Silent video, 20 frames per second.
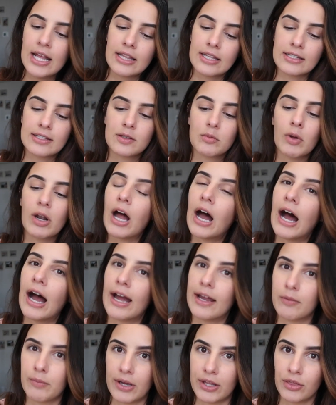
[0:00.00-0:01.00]
This is what
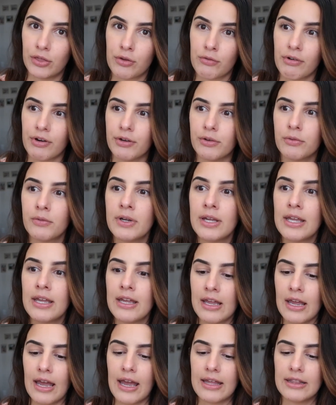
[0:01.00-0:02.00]
I went through.
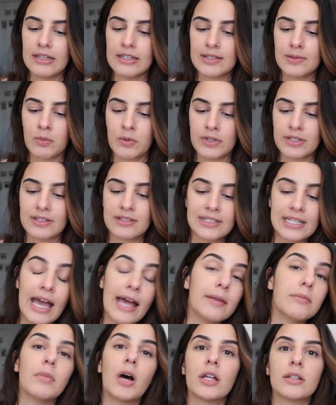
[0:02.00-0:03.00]
And this was
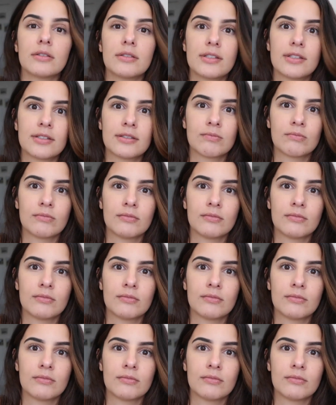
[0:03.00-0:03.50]
10 months